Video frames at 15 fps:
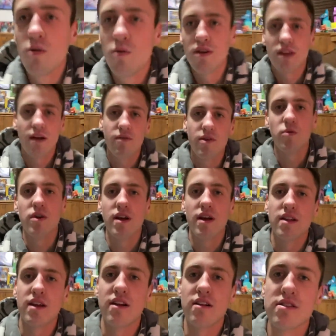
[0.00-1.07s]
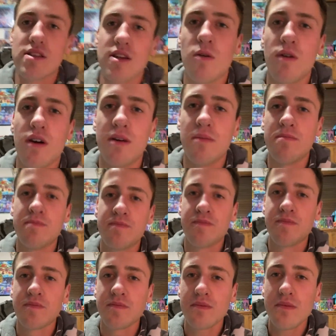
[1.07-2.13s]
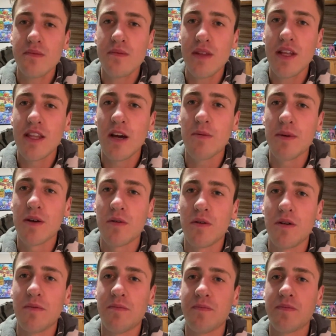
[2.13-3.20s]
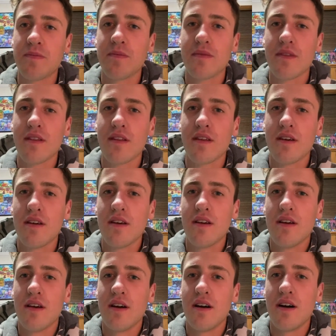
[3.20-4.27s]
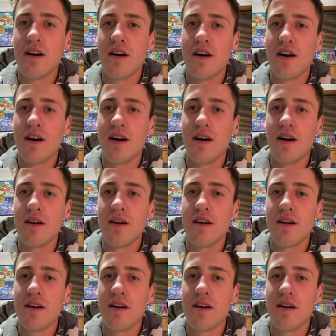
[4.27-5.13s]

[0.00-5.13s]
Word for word: with everyone on there, so um, that'd be cool. Uh,